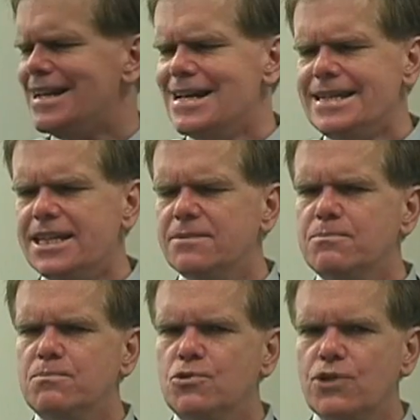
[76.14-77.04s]

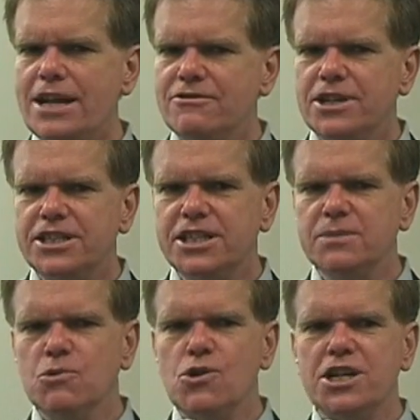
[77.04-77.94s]
Another great risk
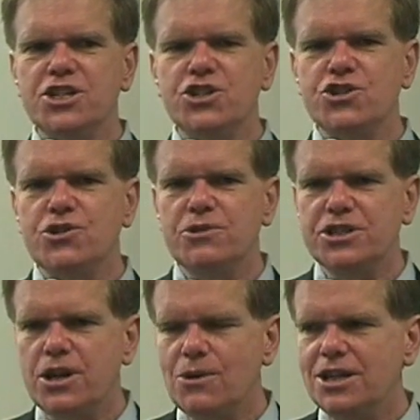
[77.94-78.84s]
is mortgage
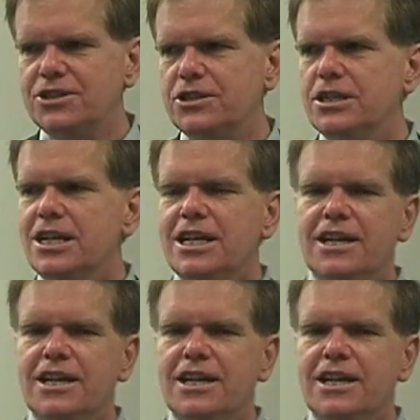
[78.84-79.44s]
insurers go under.